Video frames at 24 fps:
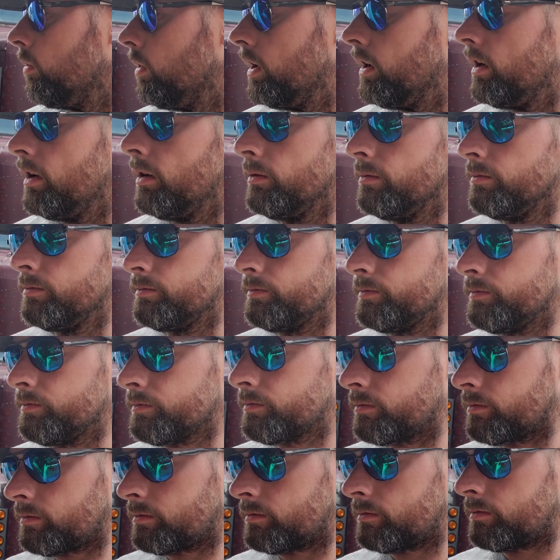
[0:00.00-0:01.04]
Well,
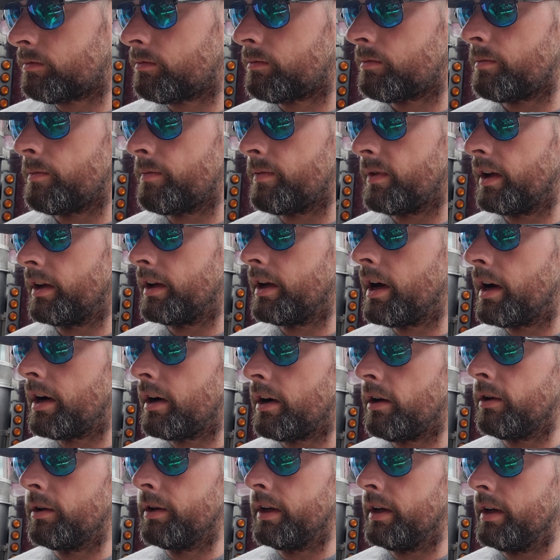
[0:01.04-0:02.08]
got it
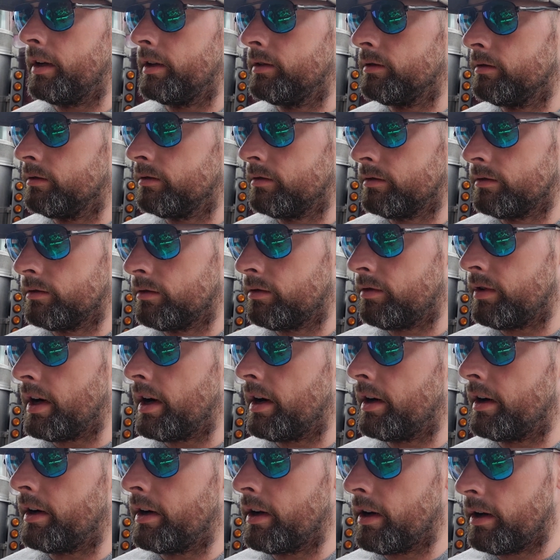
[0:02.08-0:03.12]
all done,
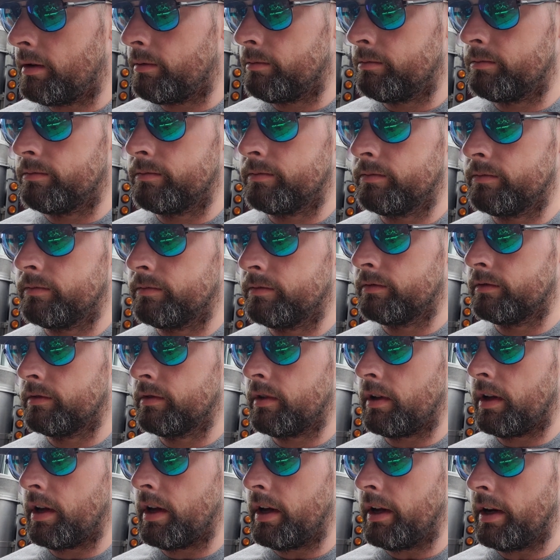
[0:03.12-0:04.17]
fired it up,
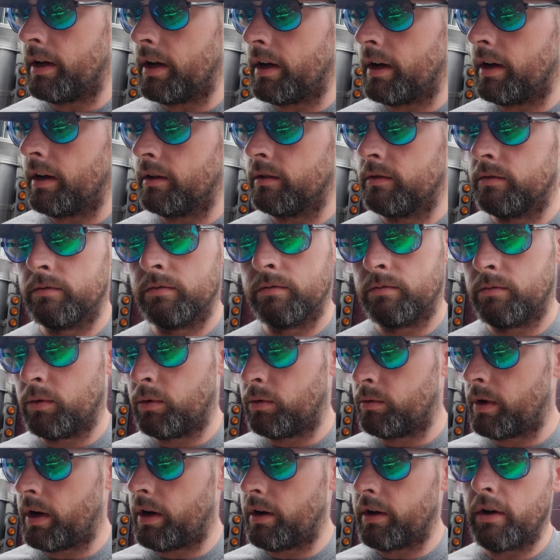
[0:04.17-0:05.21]
and uh, we
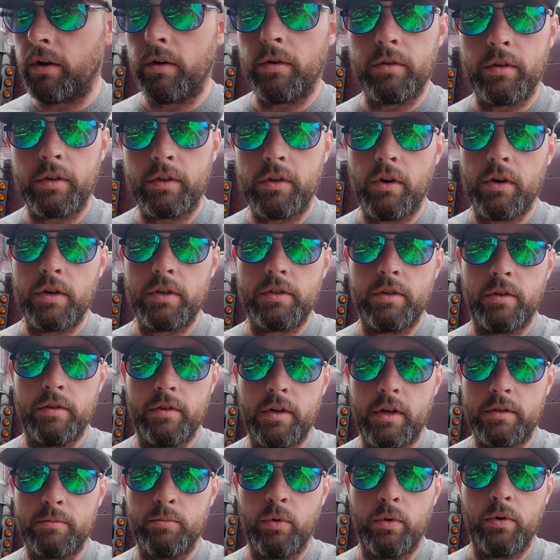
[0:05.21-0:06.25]
were ready to go to the car show the
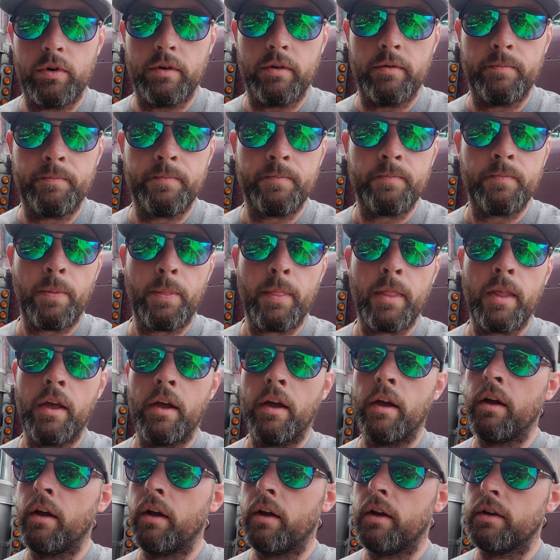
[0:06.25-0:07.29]
next morning.
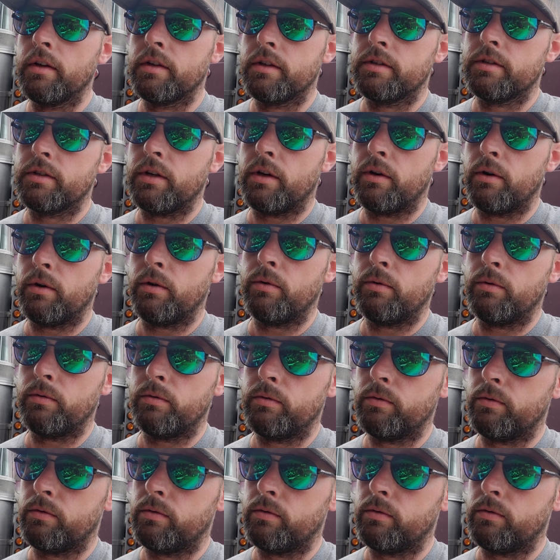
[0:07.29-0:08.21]
So,